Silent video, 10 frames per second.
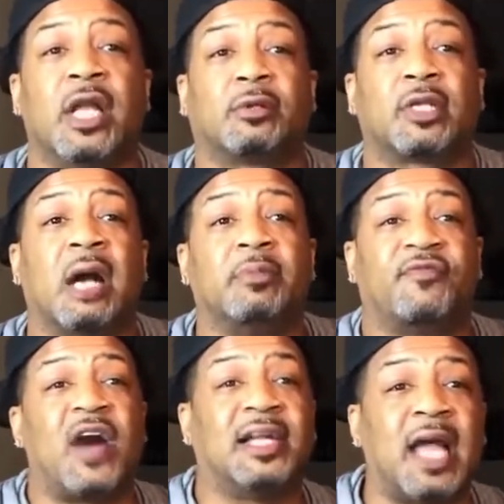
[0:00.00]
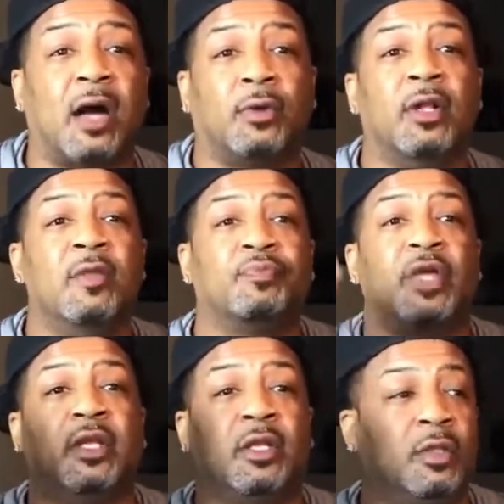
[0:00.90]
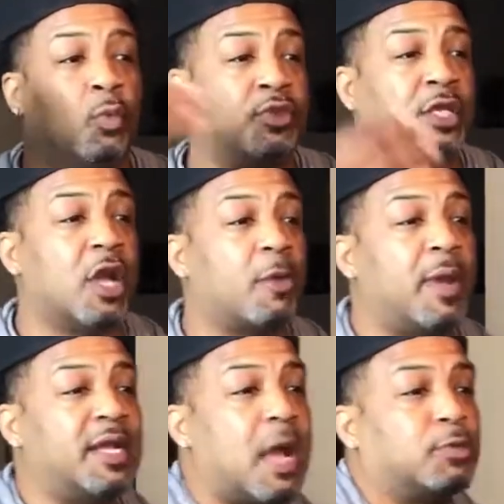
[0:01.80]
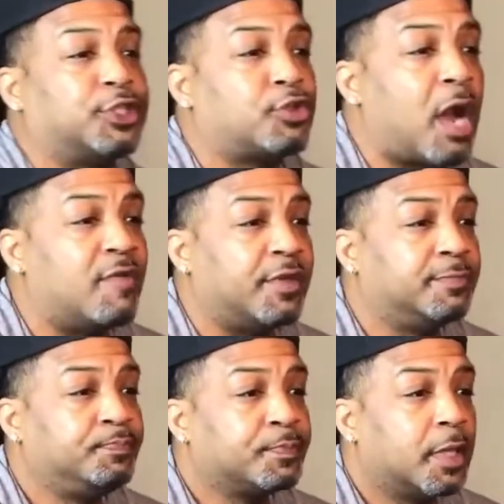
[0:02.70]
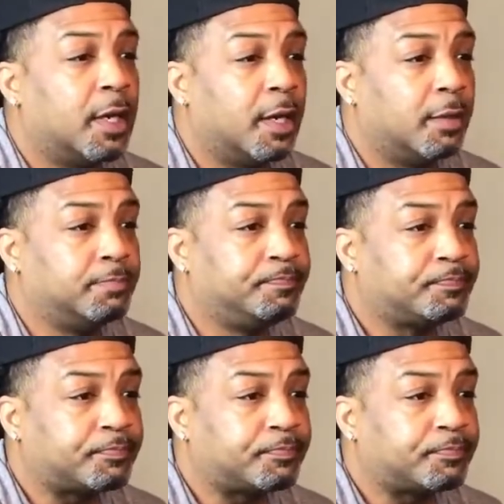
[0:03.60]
Now, come to find out, the young man that was driving, I